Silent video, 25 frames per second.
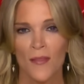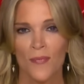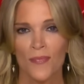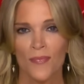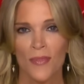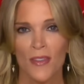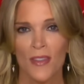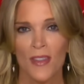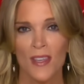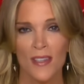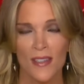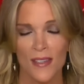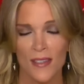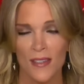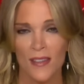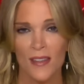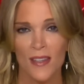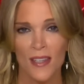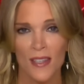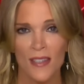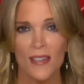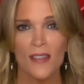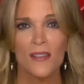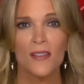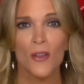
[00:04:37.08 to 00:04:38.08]
This
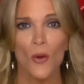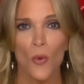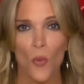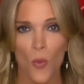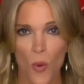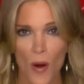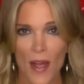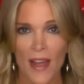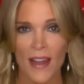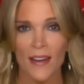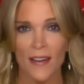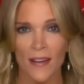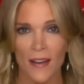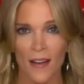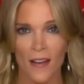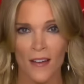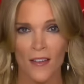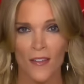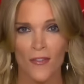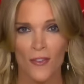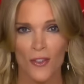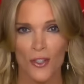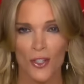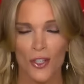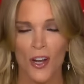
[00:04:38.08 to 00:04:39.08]
is a win
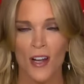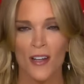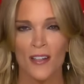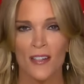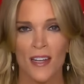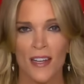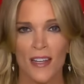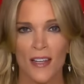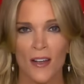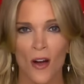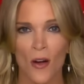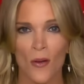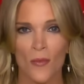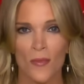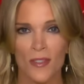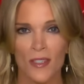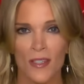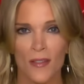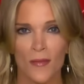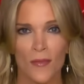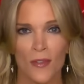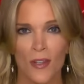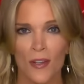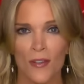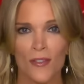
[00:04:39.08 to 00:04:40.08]
for Sean Diddy Combs.
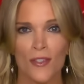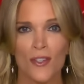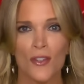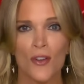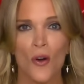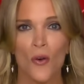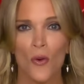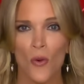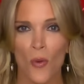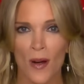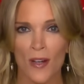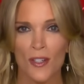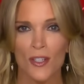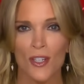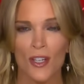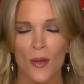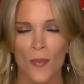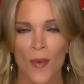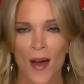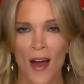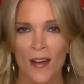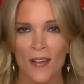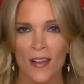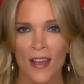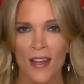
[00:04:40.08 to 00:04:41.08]
There's no question
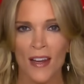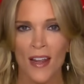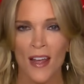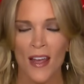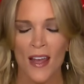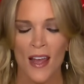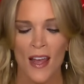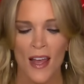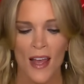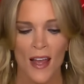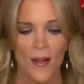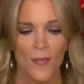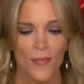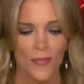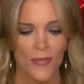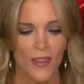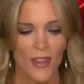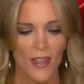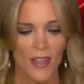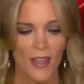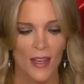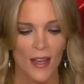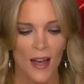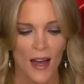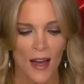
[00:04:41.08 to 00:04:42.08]
about it.
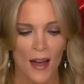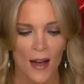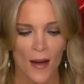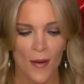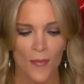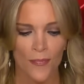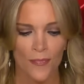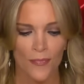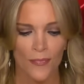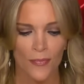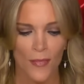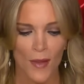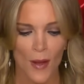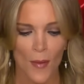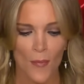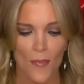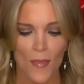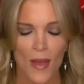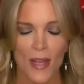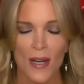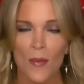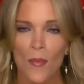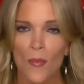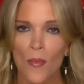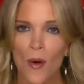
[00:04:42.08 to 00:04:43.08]
The
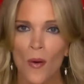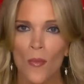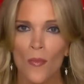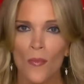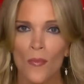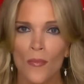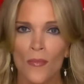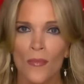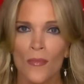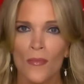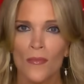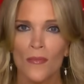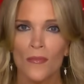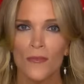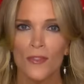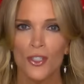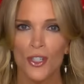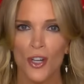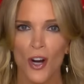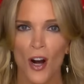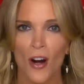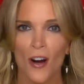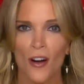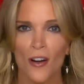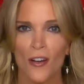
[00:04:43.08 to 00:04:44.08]
minimum
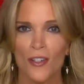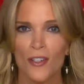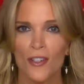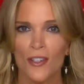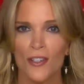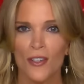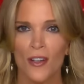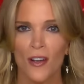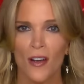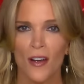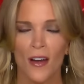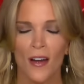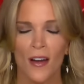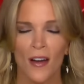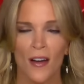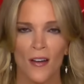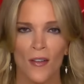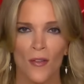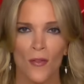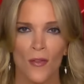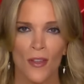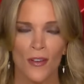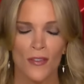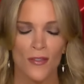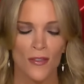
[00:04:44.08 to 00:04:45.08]
charge
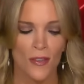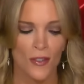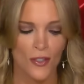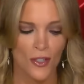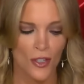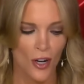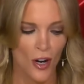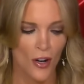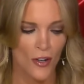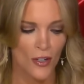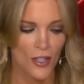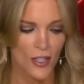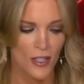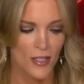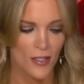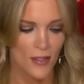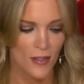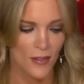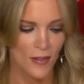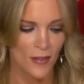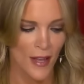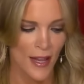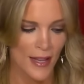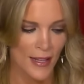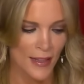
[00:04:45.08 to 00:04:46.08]
or the charges
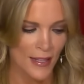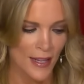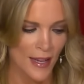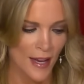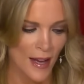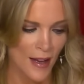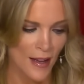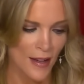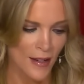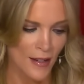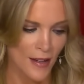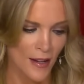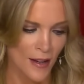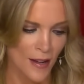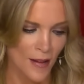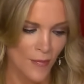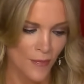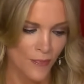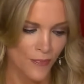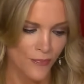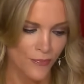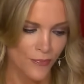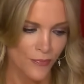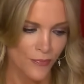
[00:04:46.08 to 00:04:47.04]
likely on